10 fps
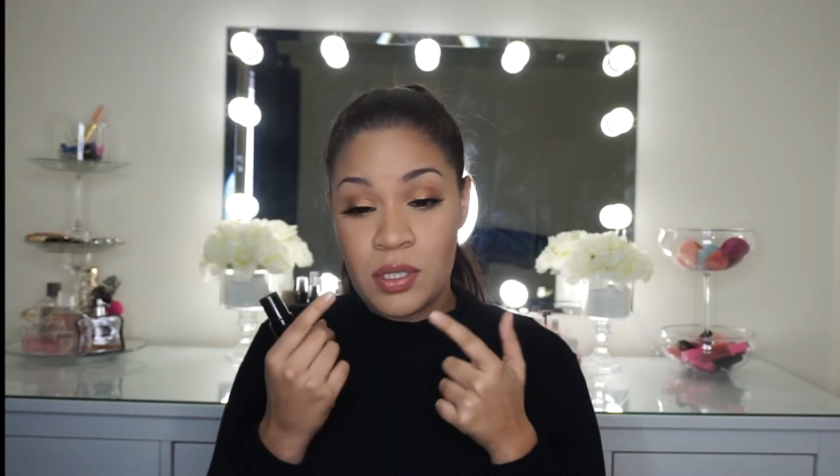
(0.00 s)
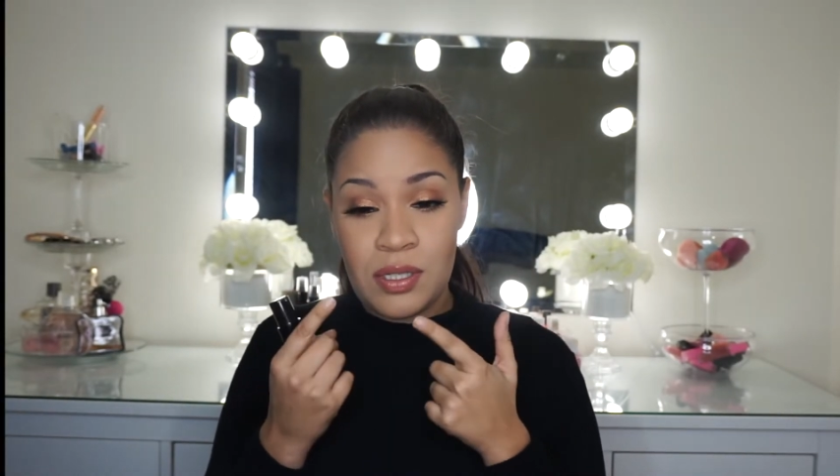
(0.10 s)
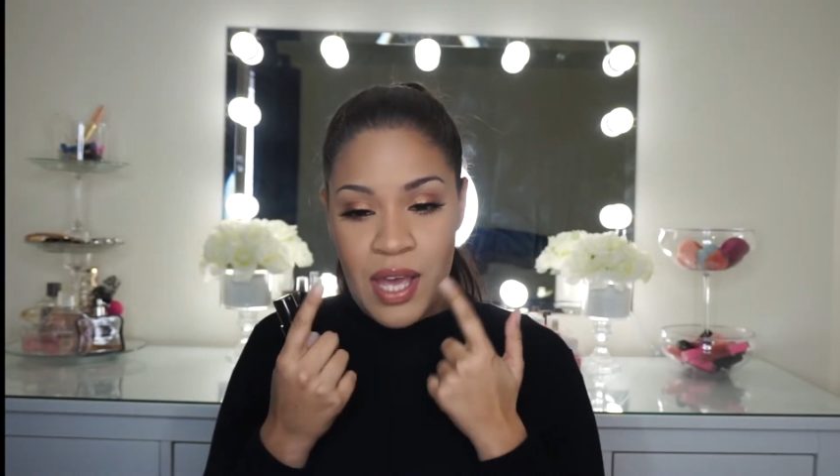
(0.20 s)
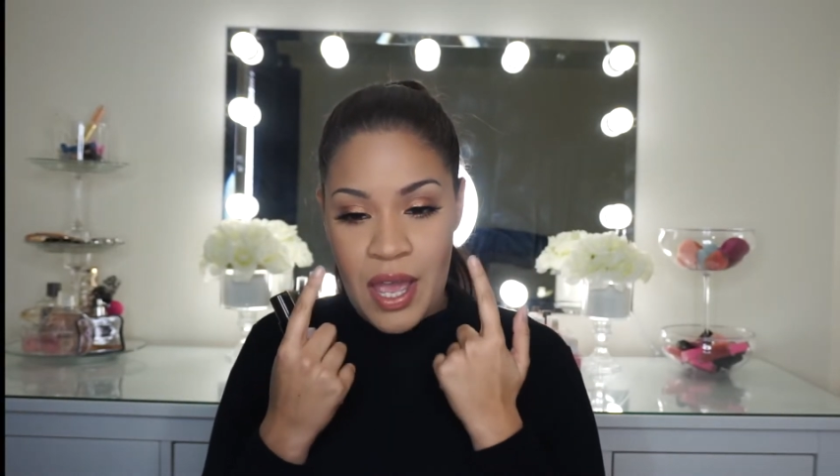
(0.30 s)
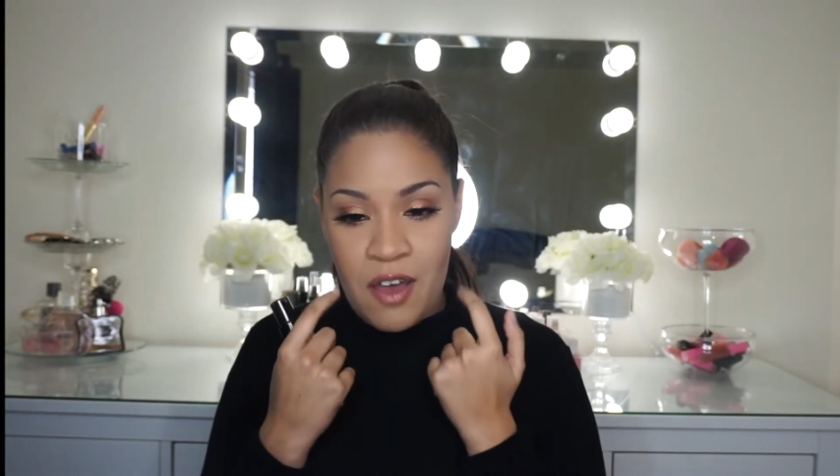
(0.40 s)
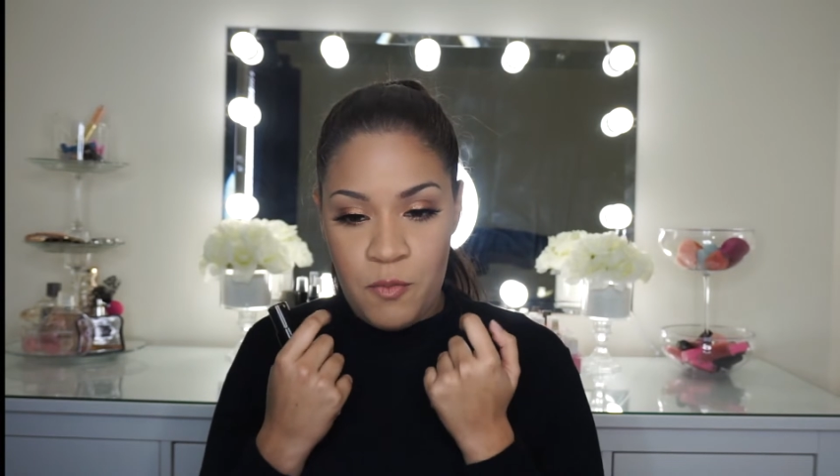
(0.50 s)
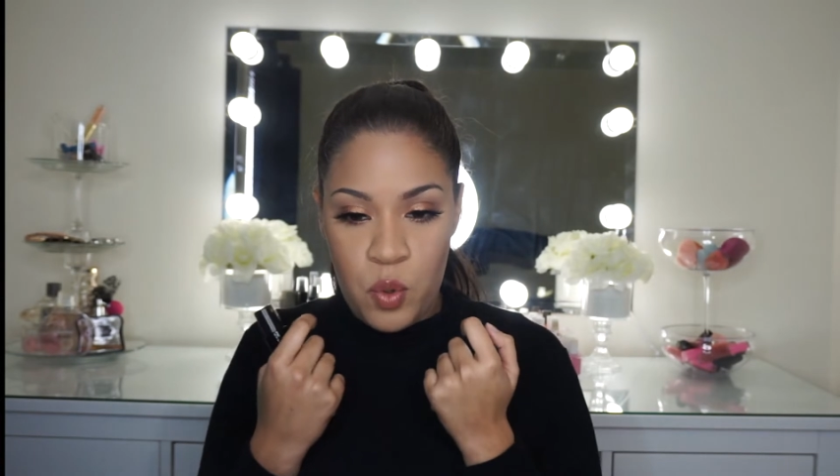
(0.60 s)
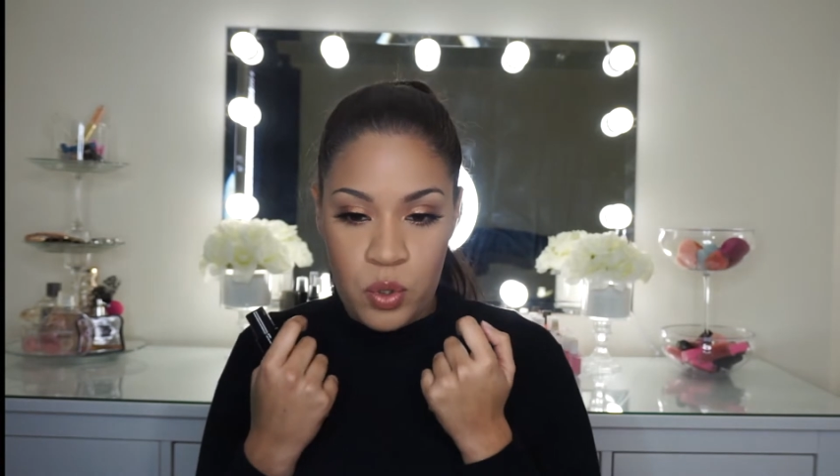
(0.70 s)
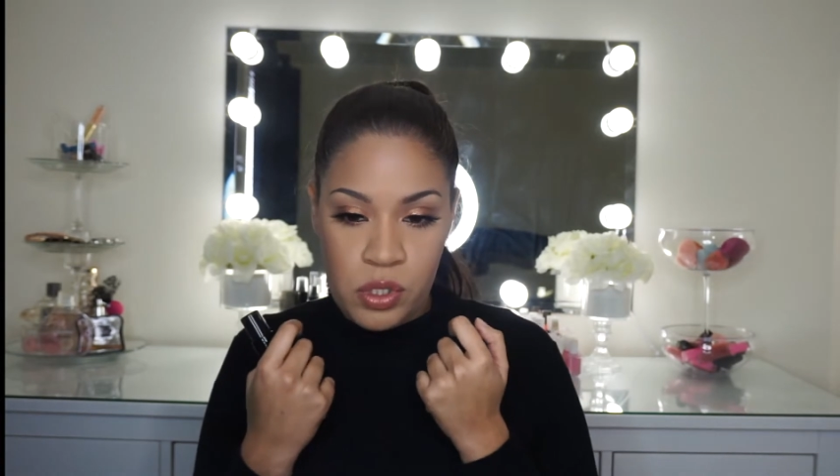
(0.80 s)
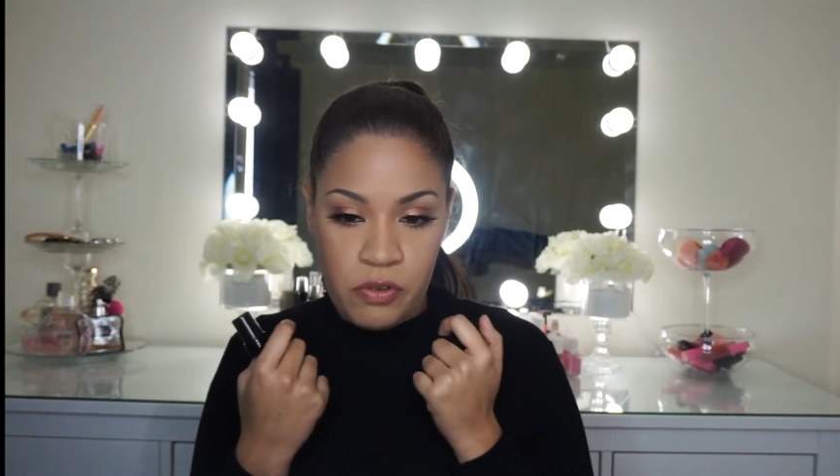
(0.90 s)
because I have
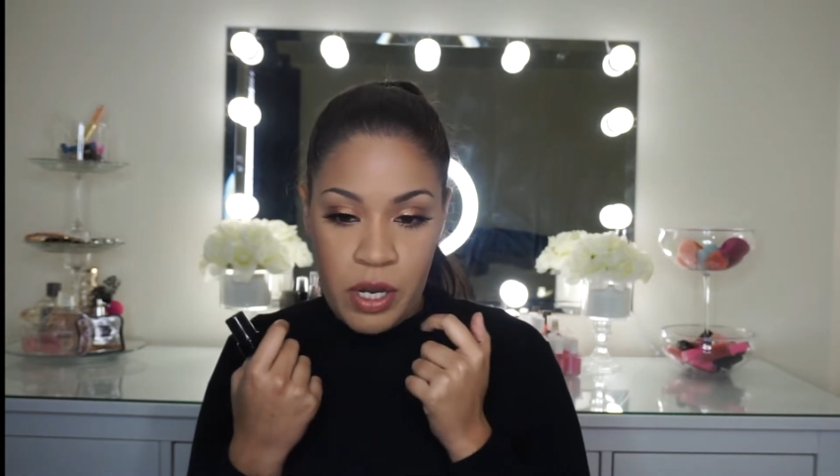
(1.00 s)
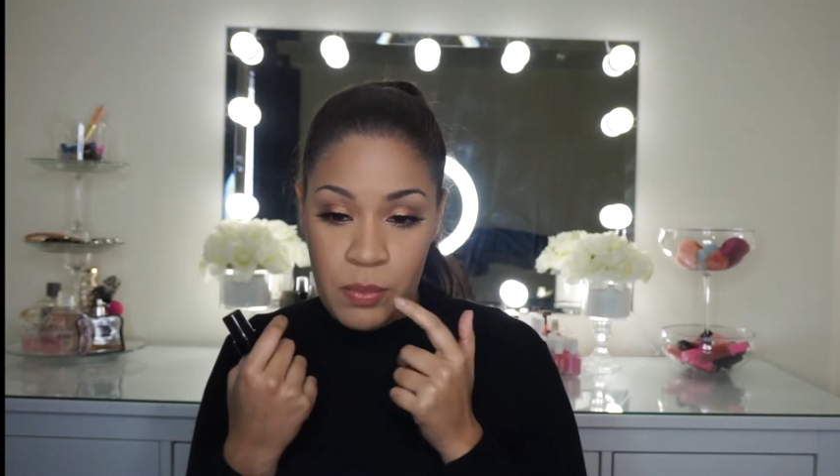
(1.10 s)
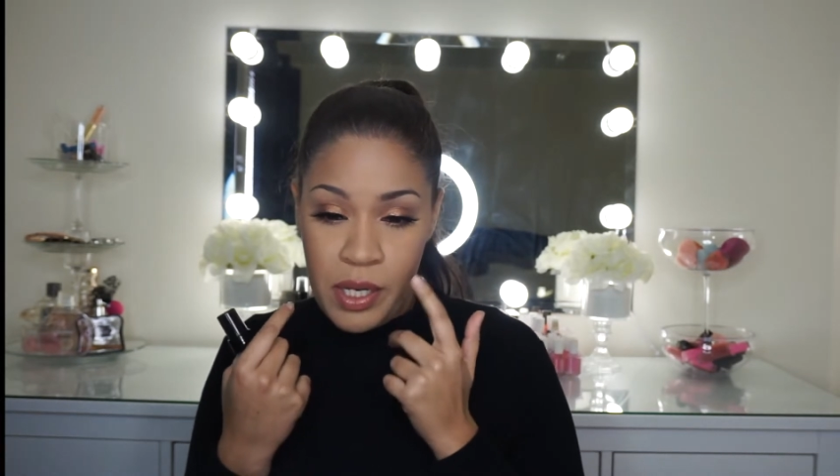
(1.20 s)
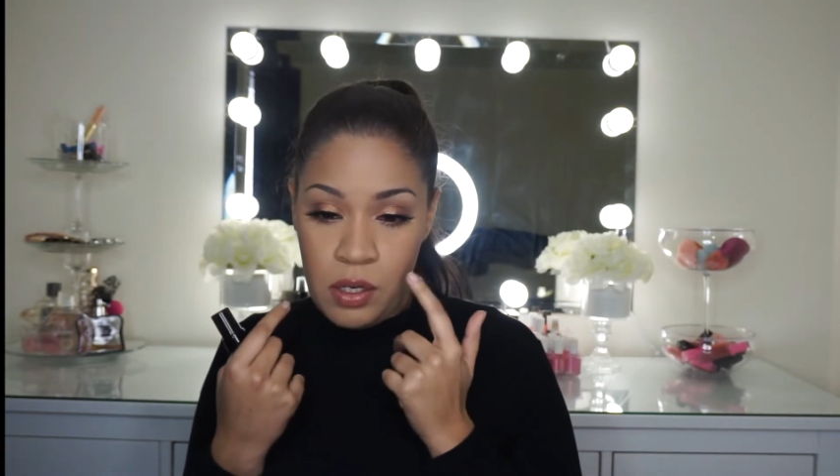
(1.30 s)
pores around my